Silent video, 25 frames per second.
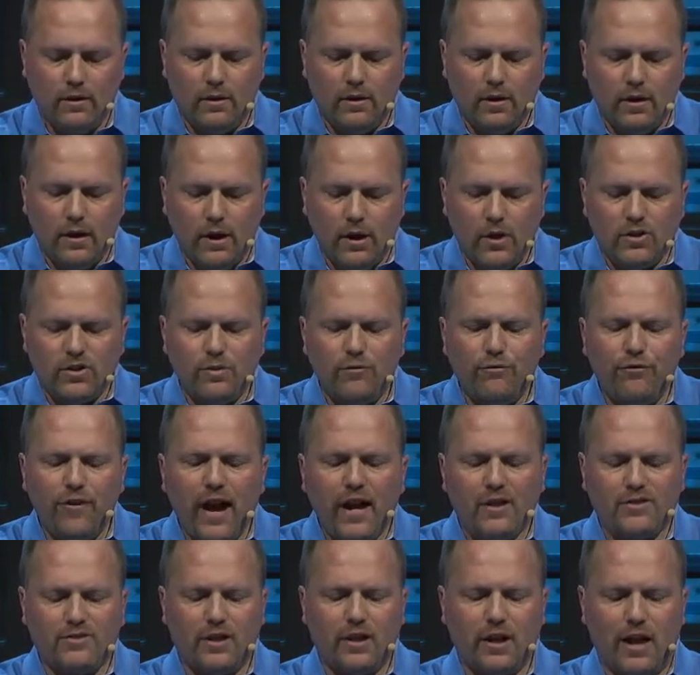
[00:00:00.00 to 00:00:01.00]
Here's some
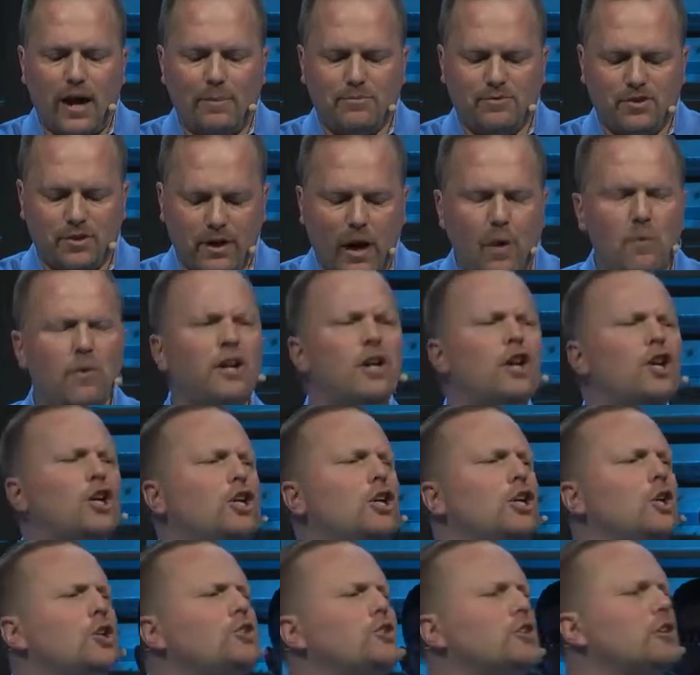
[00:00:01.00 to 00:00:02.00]
fasting options. I want to
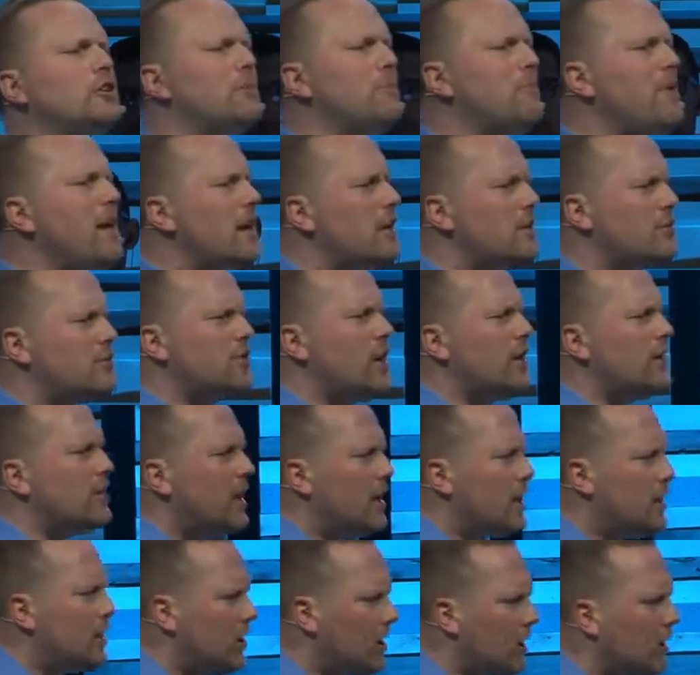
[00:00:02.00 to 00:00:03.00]
encourage you to make
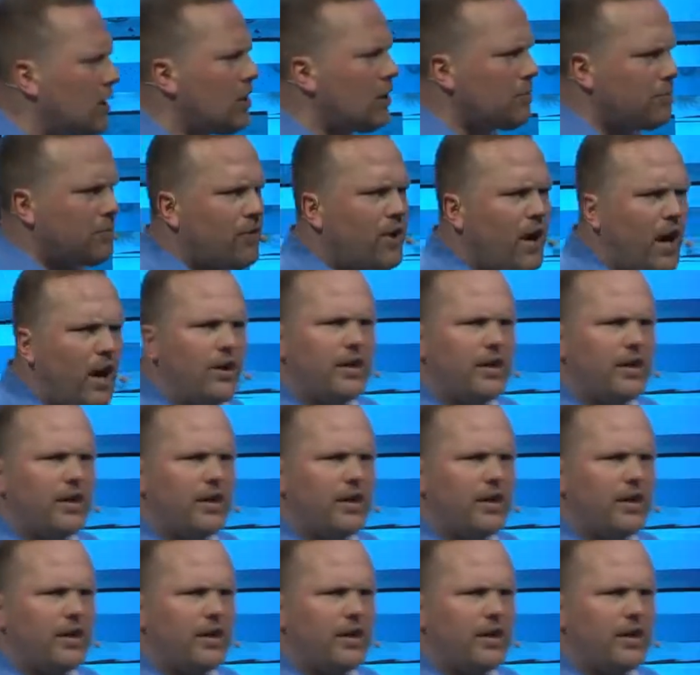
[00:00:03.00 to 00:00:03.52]
Sunday a priority